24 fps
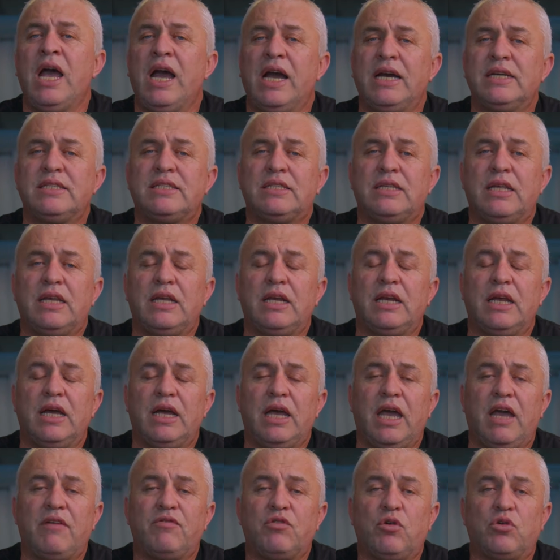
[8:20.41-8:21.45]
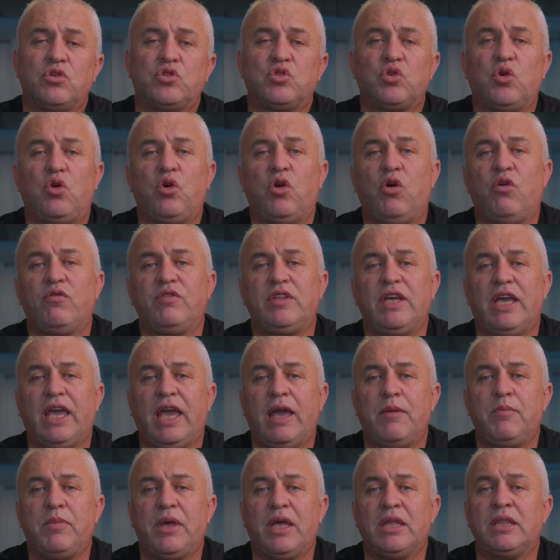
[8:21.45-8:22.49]
and still have control of the
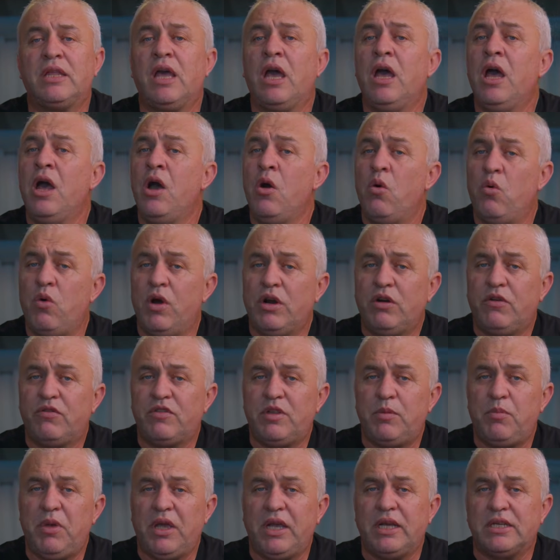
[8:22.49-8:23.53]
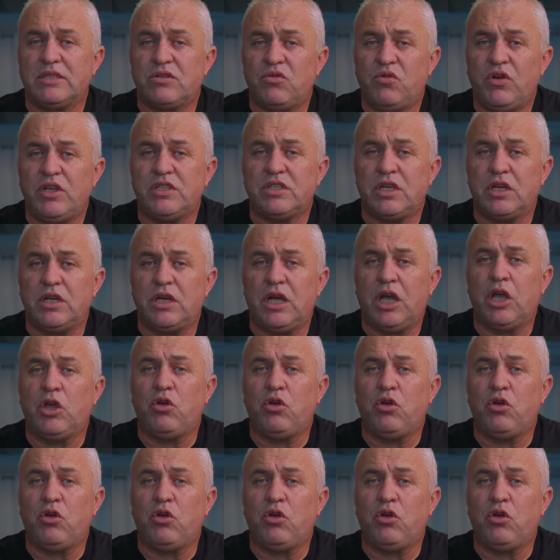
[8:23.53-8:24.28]
ambient. One of the biggest reasons